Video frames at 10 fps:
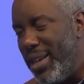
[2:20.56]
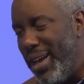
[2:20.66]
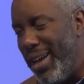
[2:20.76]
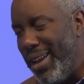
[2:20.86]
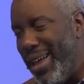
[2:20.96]

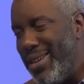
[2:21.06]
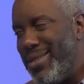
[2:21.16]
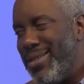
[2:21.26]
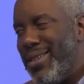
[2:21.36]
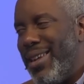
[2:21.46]
yeah,
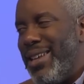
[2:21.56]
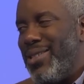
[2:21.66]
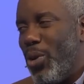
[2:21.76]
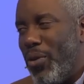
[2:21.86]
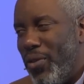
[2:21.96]
let's,
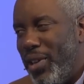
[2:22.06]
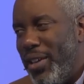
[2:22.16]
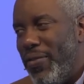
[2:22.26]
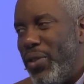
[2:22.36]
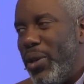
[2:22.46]
let's sort of
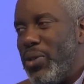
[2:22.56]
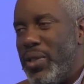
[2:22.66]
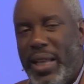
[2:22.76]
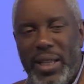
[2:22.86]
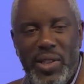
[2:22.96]
lift those
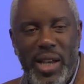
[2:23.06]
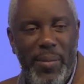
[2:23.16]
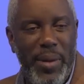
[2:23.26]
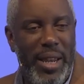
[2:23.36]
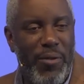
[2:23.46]
things
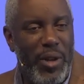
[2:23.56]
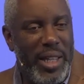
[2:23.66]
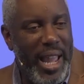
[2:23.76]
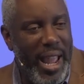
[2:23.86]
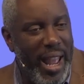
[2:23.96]
up, and if we
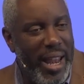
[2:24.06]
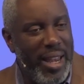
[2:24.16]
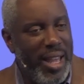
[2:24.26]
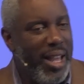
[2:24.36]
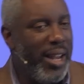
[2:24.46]

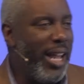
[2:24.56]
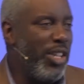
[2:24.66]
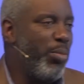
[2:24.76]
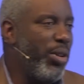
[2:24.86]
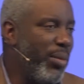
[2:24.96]
can,
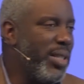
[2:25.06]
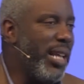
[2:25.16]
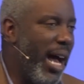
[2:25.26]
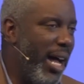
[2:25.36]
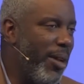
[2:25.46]
let's put them
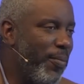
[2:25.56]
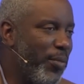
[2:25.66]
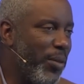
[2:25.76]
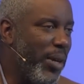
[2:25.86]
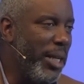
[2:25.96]
aside
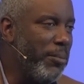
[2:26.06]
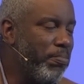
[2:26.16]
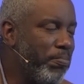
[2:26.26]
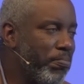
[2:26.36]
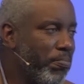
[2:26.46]
right?
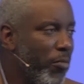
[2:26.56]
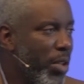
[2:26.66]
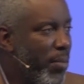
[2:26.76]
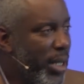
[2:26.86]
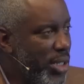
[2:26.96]

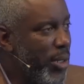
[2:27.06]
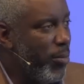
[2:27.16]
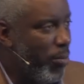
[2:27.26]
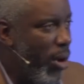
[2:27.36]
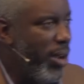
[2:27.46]
Because,
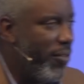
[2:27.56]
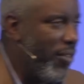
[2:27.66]
in point of